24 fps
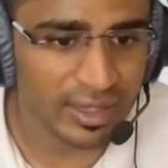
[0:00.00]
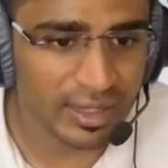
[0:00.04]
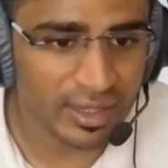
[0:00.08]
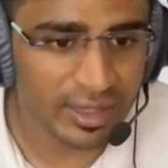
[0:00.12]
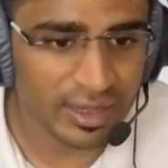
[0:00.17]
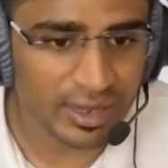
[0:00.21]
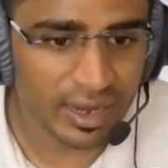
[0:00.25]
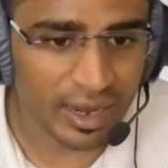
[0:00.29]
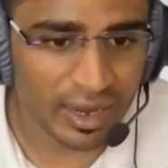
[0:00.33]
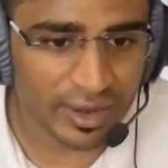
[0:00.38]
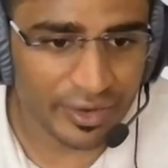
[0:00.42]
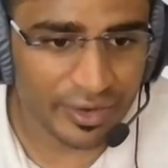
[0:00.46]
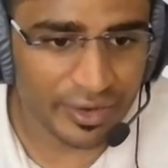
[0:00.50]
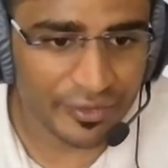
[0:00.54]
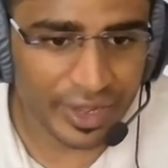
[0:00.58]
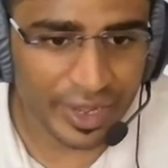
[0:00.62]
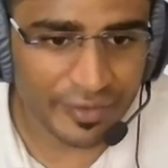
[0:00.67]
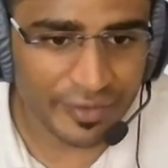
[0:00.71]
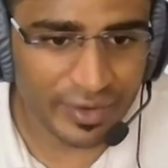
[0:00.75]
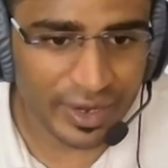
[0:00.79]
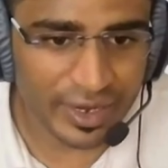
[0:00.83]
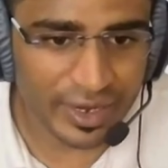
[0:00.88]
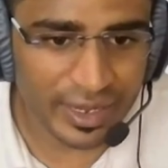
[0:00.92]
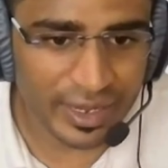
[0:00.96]
And
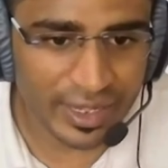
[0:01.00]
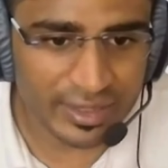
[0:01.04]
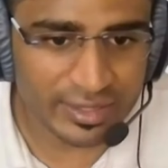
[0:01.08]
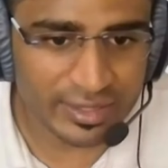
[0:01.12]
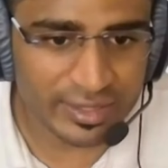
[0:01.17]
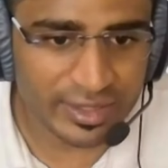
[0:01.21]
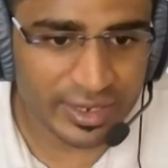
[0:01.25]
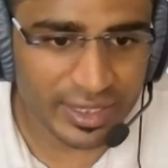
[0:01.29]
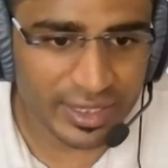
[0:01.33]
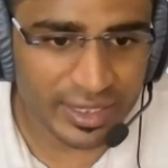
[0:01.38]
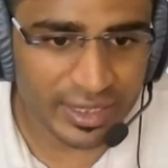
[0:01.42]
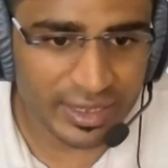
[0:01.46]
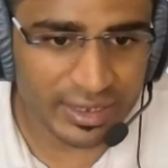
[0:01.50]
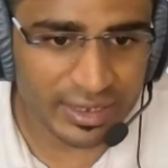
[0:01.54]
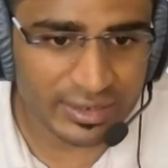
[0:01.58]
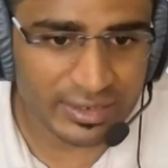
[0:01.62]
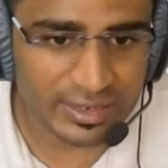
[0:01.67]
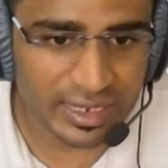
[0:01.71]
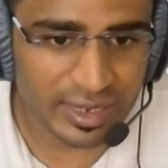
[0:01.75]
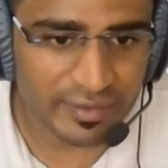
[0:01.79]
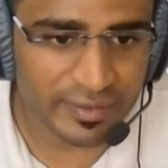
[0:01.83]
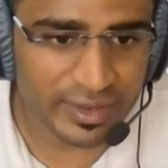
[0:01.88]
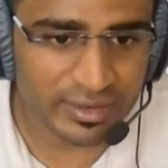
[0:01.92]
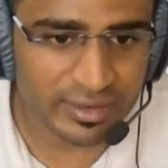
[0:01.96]
if I take 3
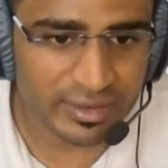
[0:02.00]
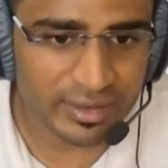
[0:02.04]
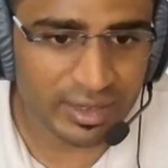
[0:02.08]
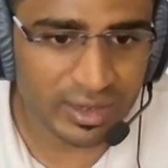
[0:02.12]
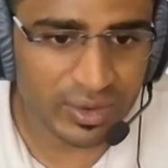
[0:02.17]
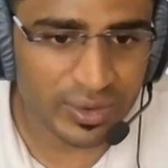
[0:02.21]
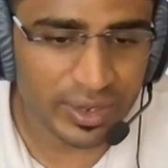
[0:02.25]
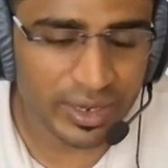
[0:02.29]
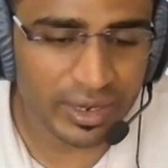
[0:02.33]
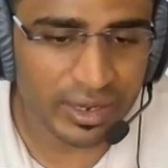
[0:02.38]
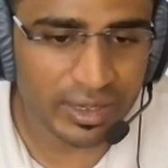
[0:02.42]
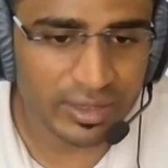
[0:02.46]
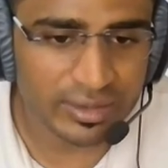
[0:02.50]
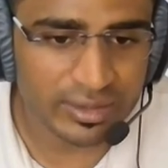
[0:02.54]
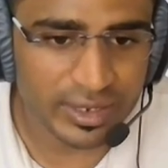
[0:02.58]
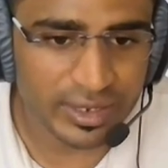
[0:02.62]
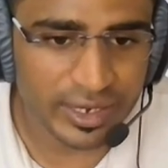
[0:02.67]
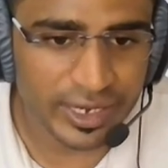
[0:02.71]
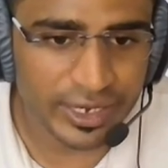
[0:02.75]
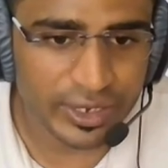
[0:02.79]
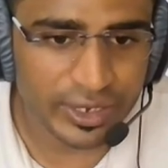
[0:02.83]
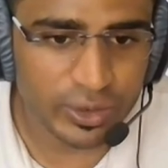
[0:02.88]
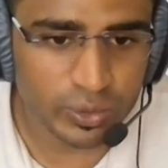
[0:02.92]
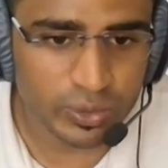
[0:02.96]
7, okay,
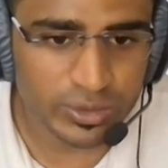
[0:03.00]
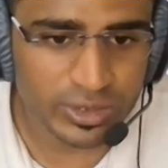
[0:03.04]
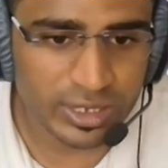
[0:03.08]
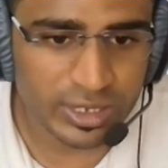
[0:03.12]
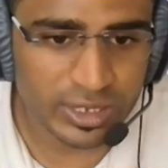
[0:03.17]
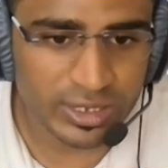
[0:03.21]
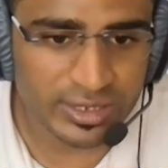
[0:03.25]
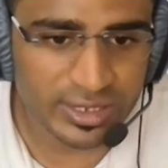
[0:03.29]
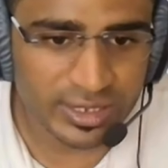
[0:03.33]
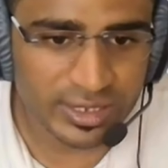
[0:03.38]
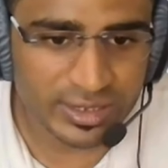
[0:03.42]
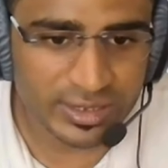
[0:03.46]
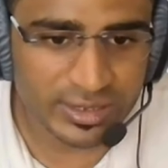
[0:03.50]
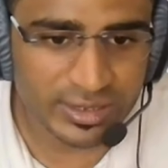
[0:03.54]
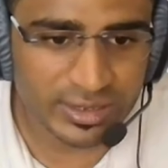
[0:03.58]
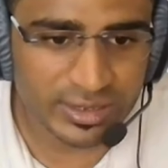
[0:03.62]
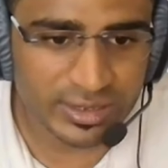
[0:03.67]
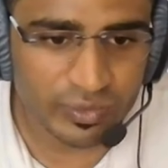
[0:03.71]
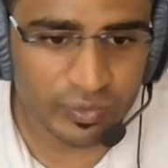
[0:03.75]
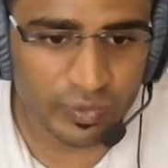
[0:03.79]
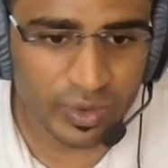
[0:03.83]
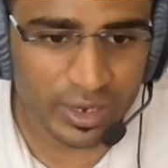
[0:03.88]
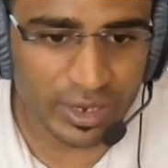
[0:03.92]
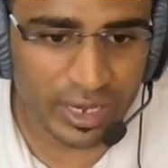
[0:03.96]
3 2s are 6,
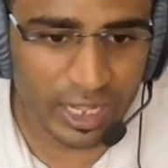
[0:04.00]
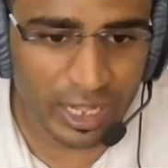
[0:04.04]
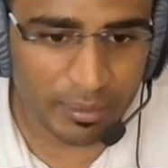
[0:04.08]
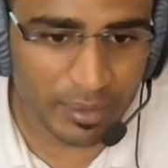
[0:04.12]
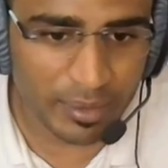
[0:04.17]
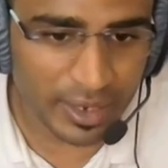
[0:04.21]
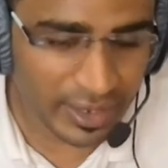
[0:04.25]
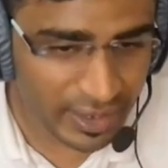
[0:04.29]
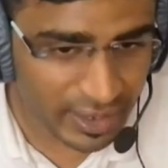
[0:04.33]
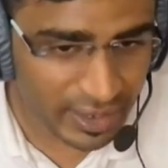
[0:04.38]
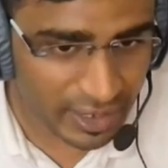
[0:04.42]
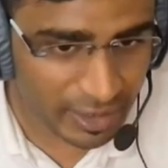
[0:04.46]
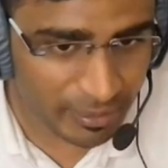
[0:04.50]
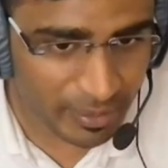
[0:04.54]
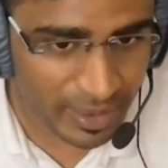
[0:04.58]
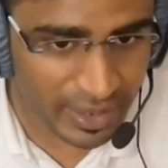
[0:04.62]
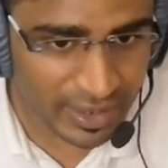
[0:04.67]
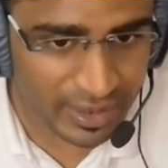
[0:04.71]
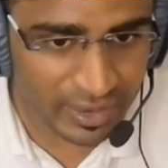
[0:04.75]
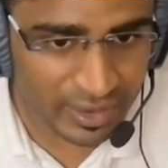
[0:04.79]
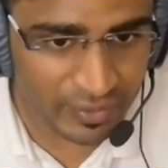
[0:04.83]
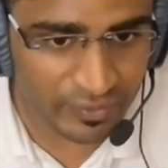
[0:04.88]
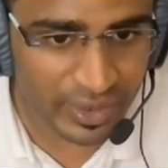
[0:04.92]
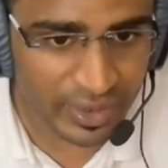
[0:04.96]
1 I am getting
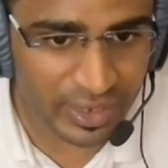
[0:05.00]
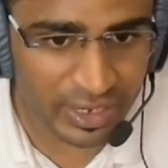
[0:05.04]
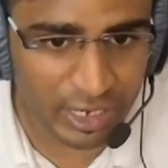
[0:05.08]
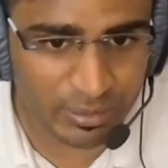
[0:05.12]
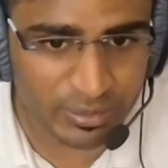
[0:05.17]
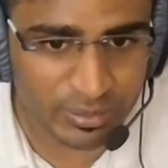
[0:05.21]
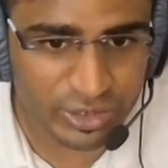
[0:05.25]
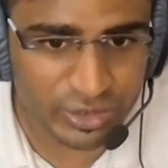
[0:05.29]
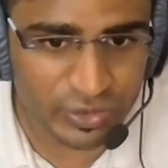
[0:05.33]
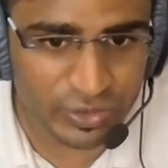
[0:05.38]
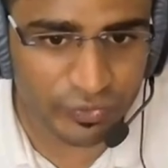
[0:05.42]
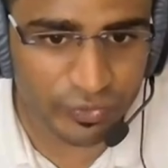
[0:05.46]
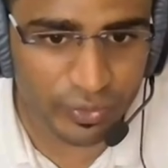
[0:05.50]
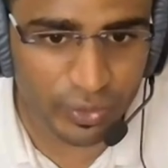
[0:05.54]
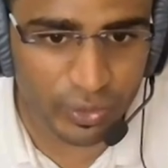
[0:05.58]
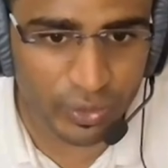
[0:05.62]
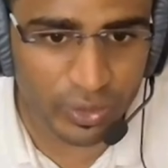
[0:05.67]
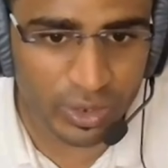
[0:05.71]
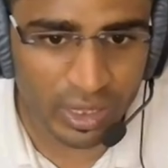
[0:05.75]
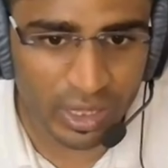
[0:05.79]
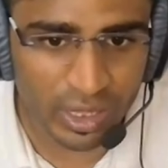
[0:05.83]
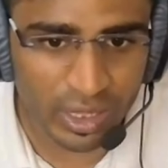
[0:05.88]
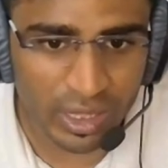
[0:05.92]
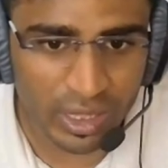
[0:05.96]
reminder. When it comes to
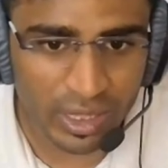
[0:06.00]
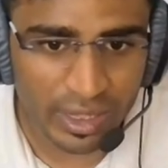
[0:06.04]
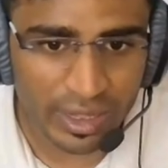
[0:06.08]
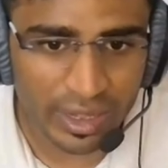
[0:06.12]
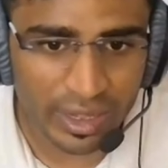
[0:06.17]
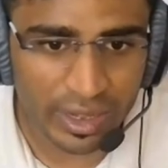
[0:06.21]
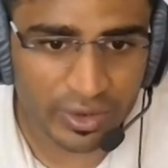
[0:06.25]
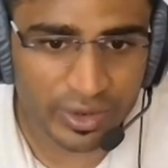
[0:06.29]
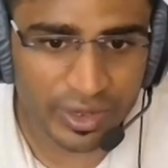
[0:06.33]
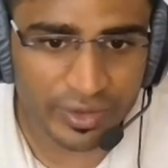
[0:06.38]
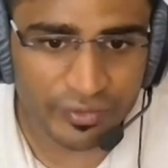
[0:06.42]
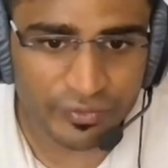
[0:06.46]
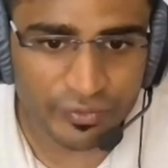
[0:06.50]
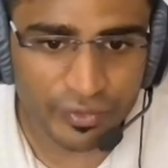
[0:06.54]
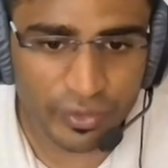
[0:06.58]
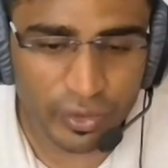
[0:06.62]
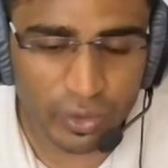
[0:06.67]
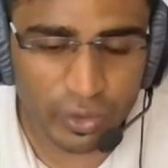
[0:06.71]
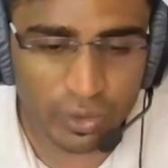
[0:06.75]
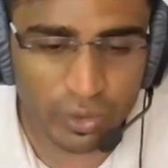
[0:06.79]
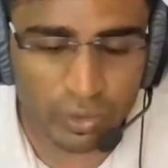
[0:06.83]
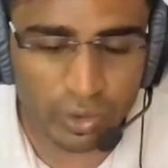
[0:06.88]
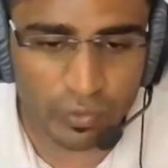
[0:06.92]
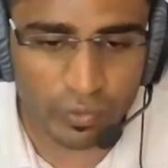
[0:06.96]
4, okay,
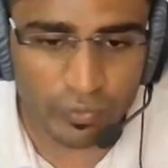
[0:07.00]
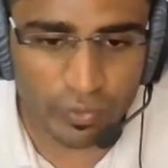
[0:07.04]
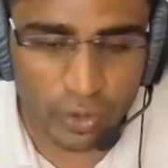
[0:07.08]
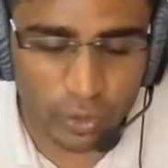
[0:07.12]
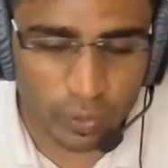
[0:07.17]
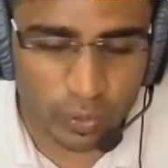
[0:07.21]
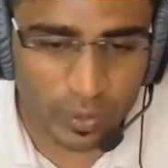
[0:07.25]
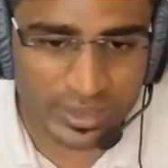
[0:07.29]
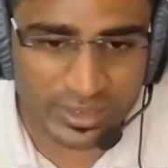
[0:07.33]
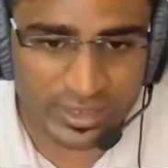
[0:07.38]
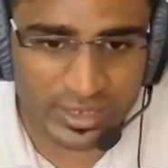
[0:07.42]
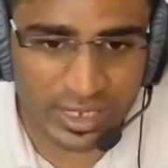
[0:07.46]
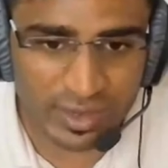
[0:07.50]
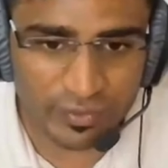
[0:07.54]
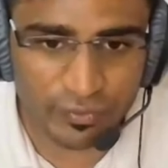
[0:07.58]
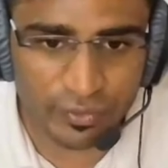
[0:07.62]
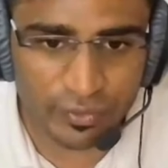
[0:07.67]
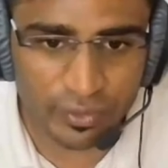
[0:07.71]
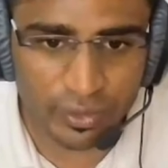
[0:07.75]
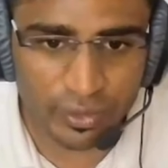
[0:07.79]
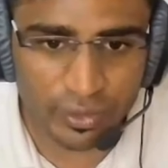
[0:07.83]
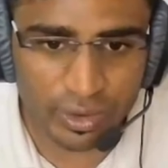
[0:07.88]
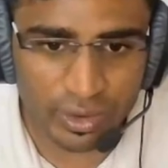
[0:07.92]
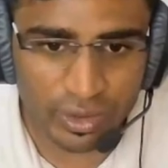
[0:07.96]
4 ones are
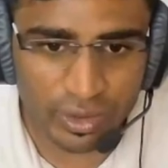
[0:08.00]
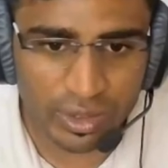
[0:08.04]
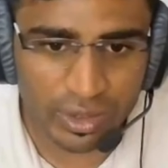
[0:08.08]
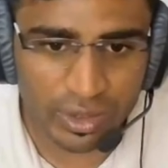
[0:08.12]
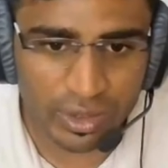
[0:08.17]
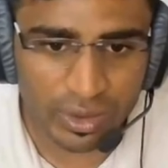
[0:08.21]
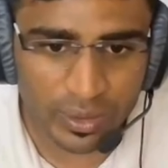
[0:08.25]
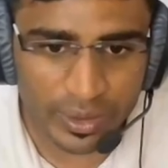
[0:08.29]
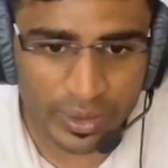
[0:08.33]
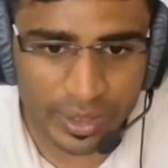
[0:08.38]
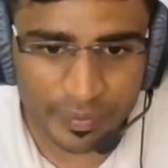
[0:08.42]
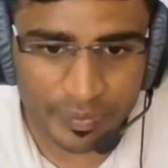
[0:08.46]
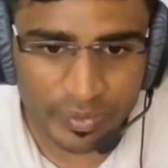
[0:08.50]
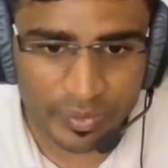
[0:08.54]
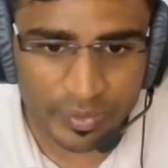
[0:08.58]
4, okay,